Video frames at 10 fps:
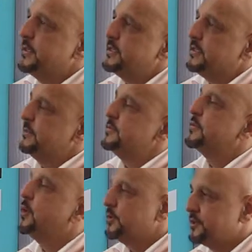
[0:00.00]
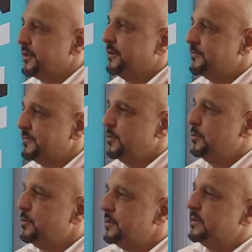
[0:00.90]
in terms of coaching,
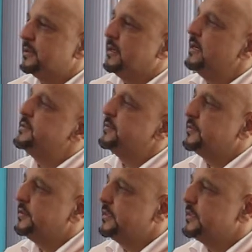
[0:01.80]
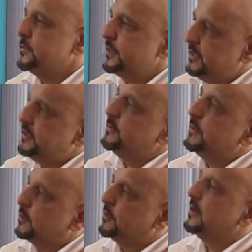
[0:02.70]
what are the kinds of things we need to be
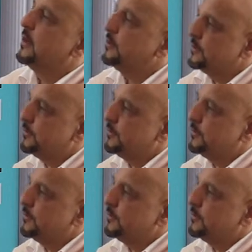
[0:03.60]
looking out